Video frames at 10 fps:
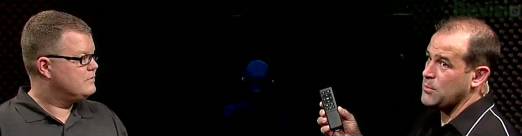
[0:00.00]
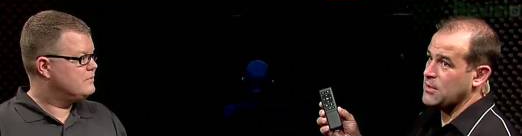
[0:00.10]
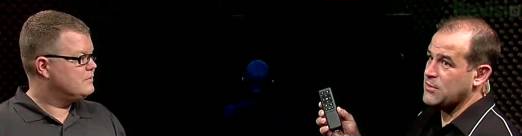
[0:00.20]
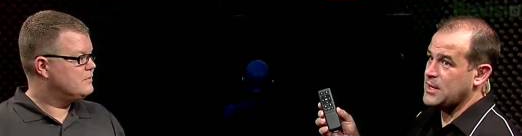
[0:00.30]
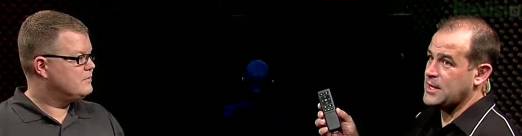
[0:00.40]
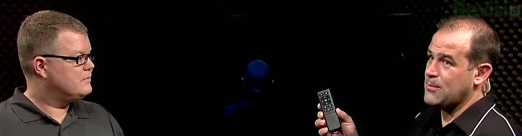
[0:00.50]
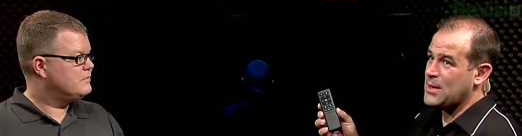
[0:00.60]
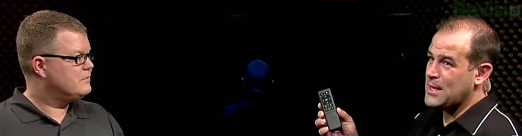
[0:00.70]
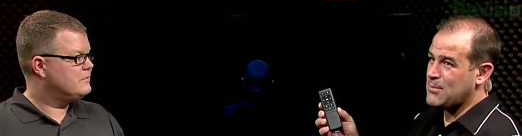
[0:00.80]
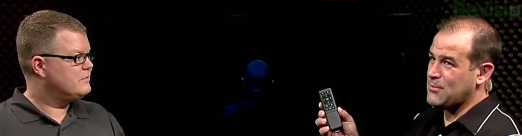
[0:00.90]
Speaker 1: even be in
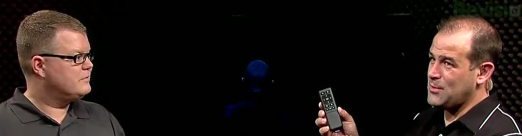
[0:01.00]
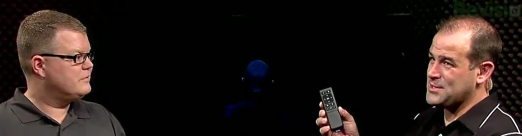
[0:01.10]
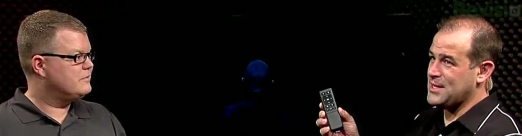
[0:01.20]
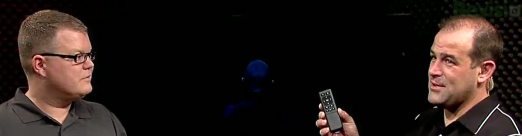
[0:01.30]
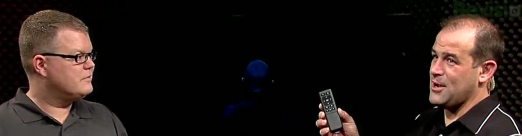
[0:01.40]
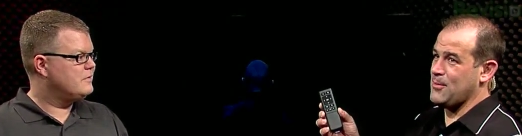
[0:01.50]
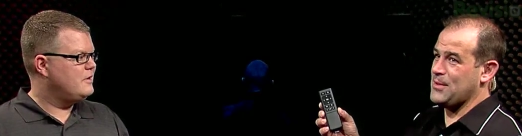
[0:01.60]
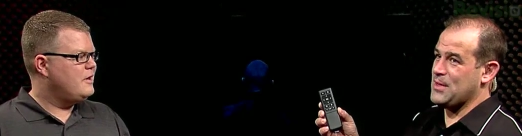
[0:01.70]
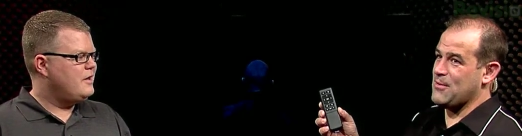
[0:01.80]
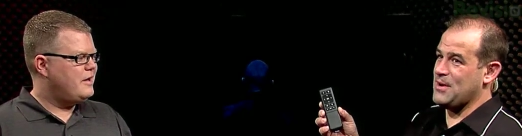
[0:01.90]
1080p, but let's not talk
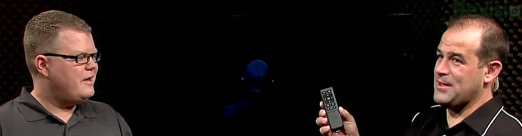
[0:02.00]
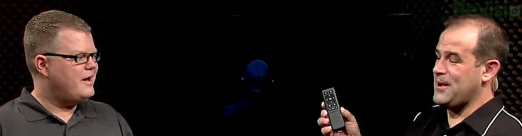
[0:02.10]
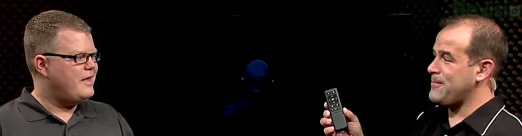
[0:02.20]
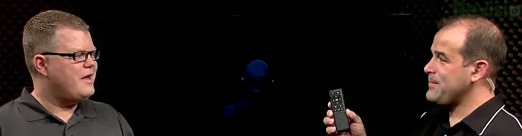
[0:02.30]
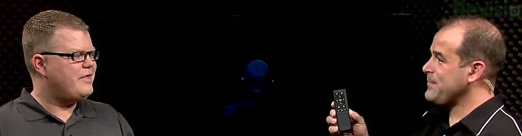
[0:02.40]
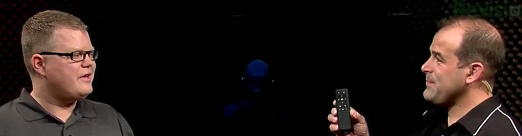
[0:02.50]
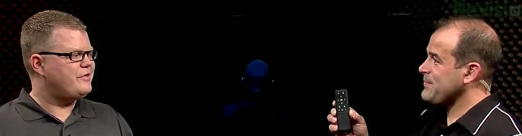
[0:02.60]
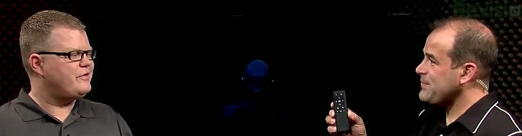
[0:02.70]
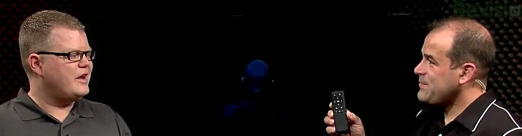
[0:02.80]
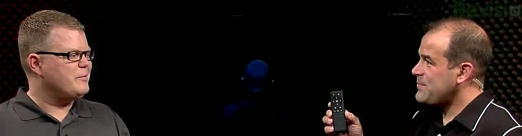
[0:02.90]
about that right now.
Speaker 2: I, think
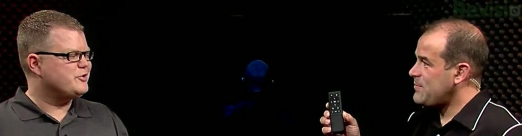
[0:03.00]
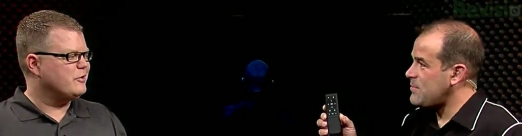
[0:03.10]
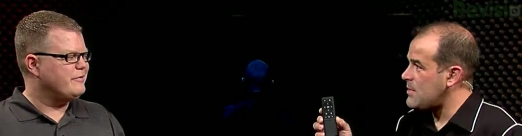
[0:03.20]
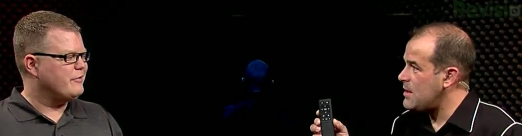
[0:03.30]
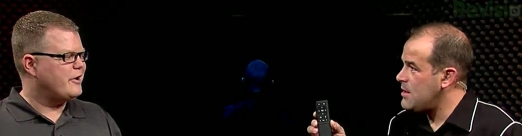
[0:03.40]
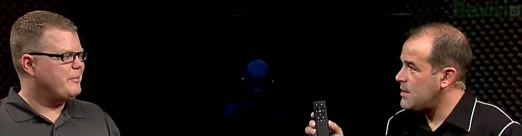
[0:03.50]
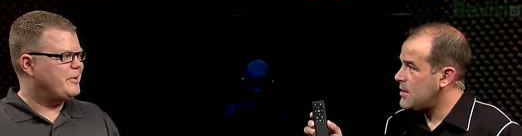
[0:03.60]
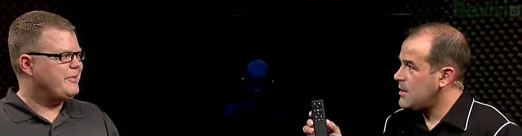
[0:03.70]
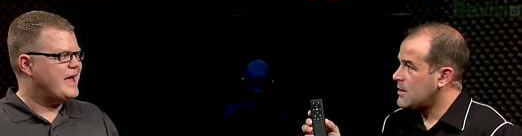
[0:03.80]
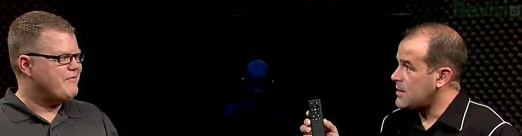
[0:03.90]
it's a sign of maturity for a
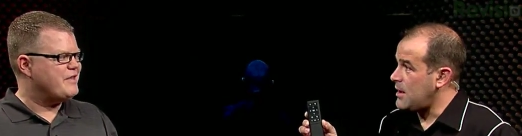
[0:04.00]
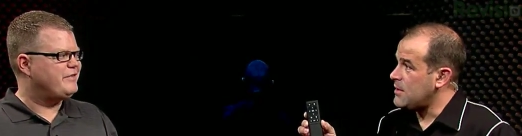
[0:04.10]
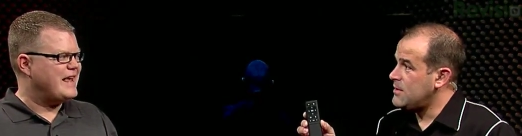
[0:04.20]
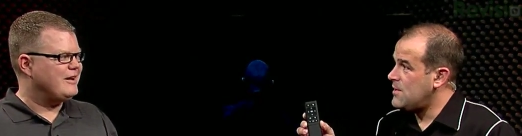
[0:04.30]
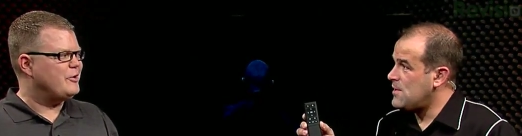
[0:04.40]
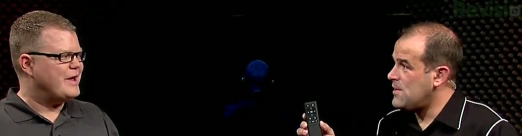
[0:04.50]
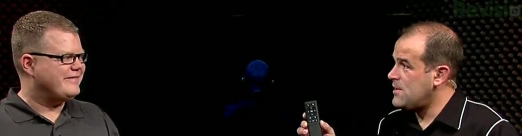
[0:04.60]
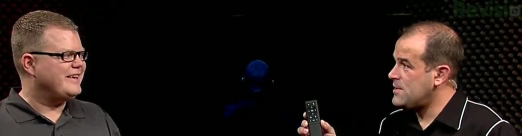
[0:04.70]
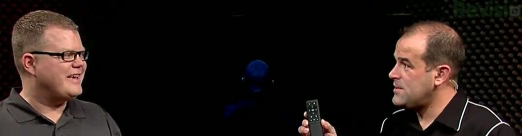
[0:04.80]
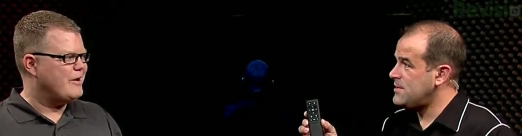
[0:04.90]
company when they have yeah. that standalone
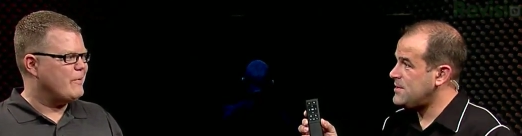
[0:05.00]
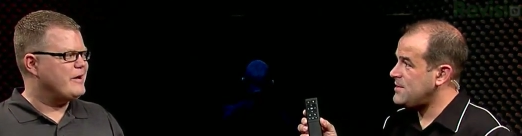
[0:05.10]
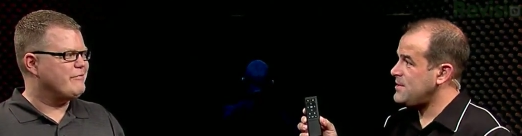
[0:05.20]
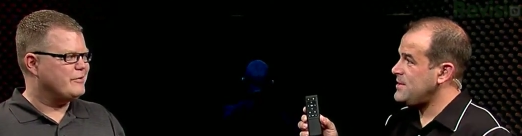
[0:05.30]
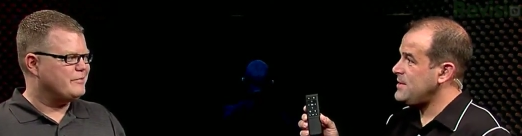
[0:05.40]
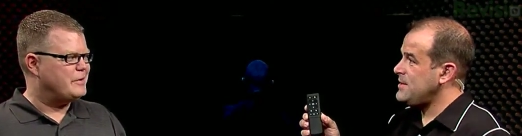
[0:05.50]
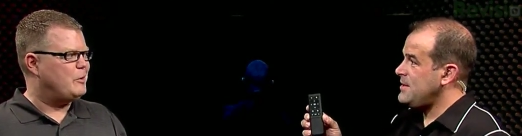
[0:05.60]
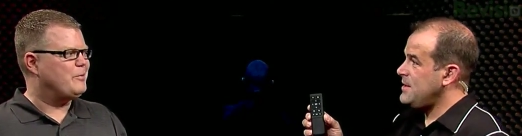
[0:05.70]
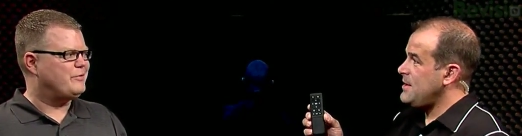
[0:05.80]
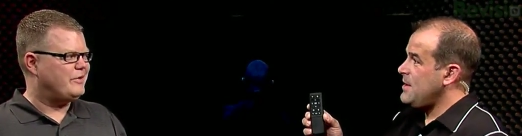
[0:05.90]
SDK ready for
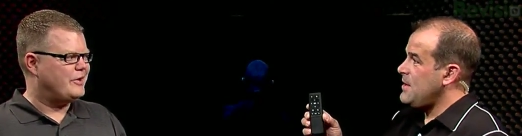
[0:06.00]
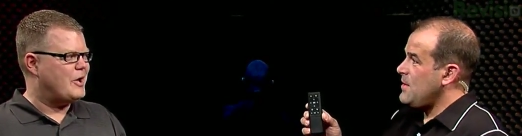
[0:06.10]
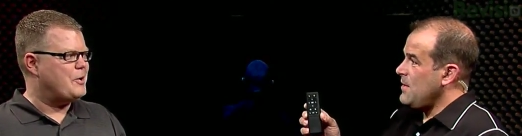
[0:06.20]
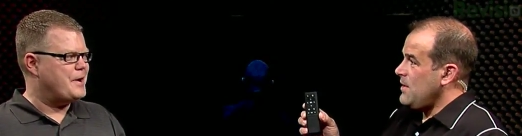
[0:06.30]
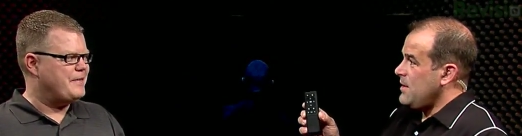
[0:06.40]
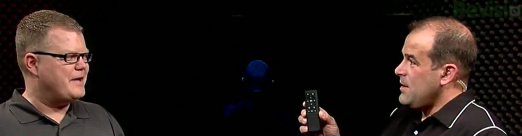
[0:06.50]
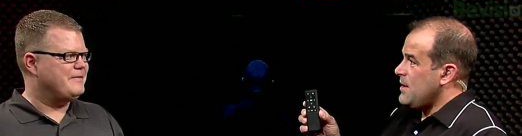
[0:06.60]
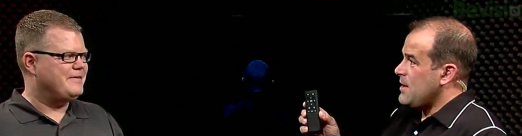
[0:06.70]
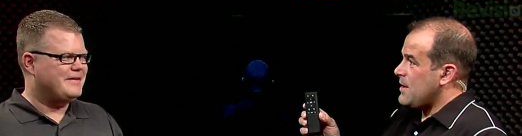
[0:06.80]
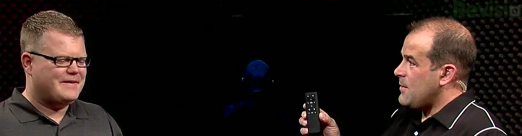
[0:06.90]
developers to go and
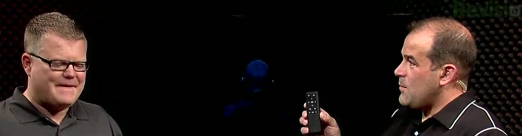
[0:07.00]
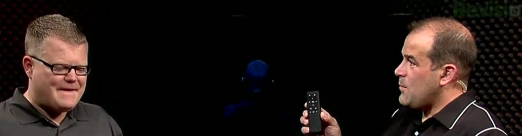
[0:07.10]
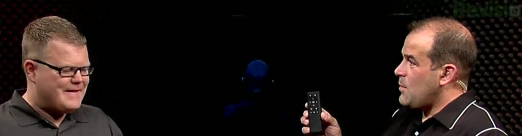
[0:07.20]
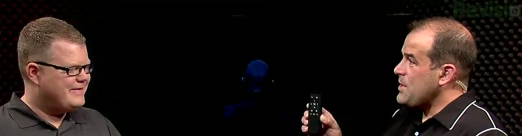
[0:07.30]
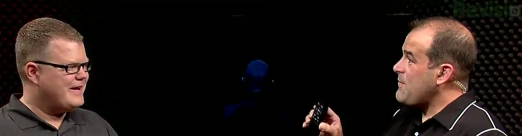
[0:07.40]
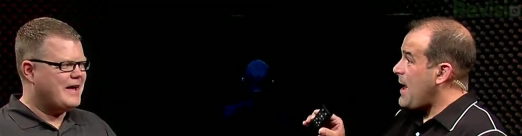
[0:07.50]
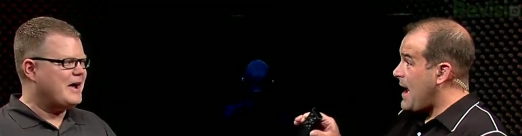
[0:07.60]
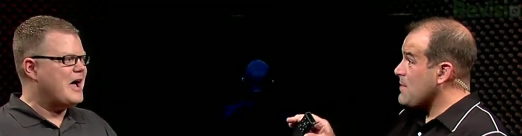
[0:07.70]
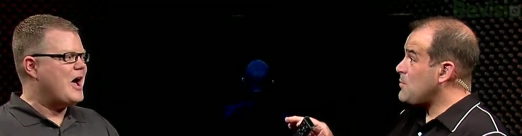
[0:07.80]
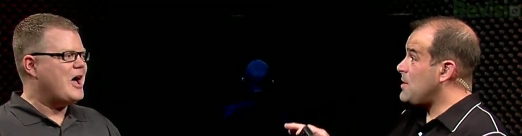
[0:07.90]
then.
Speaker 1: Well, they've
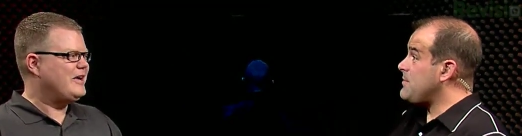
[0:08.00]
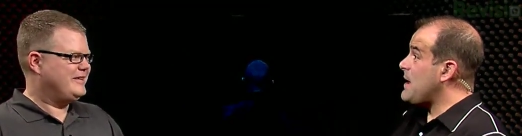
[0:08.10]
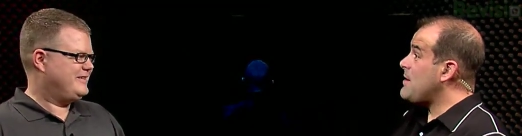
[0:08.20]
had one.